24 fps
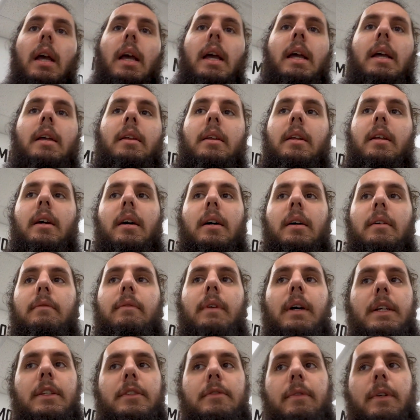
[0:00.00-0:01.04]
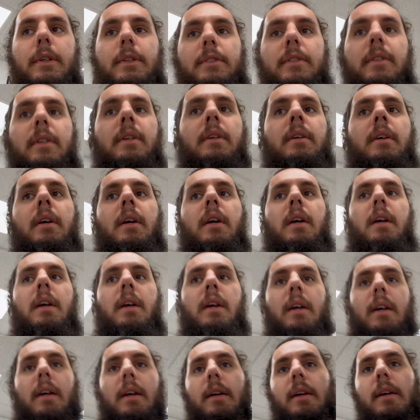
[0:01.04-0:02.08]
and uh, vice versa.
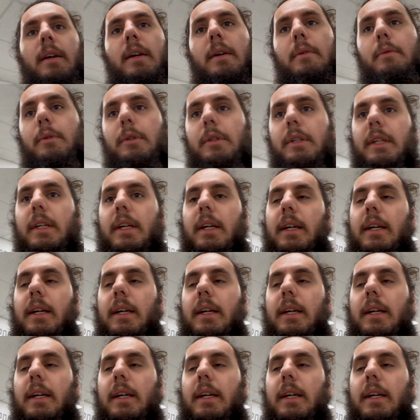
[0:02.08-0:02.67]
We,